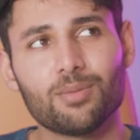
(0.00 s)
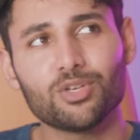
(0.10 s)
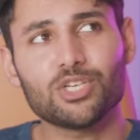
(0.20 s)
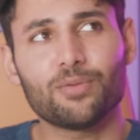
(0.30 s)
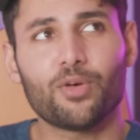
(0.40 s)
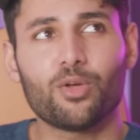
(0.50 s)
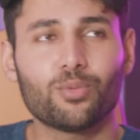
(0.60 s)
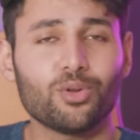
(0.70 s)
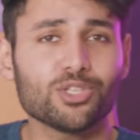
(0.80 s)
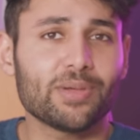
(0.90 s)
A modular phone
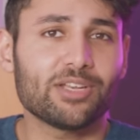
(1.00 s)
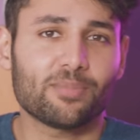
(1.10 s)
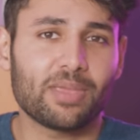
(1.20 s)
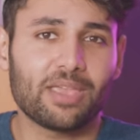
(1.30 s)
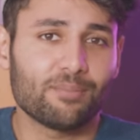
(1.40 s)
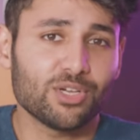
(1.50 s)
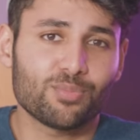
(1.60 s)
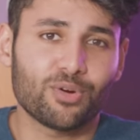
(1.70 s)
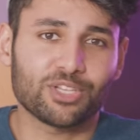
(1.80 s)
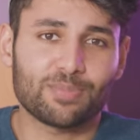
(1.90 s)
will also end up being much
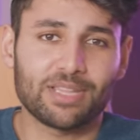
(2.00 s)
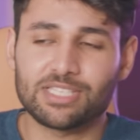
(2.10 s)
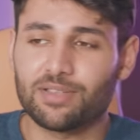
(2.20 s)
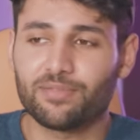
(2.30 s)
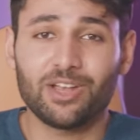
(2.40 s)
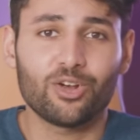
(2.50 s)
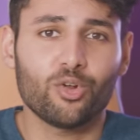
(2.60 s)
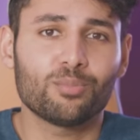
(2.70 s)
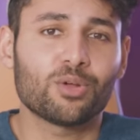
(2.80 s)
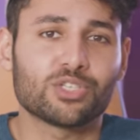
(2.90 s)
more expensive than a
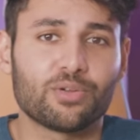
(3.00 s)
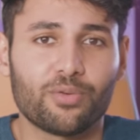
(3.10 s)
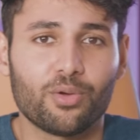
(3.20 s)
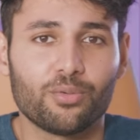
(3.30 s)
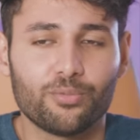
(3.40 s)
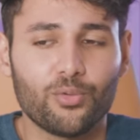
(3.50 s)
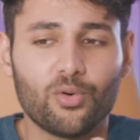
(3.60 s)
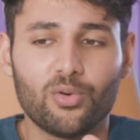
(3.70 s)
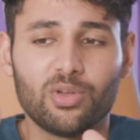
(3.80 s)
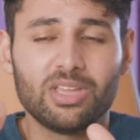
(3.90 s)
non-modular phone
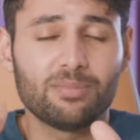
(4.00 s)
for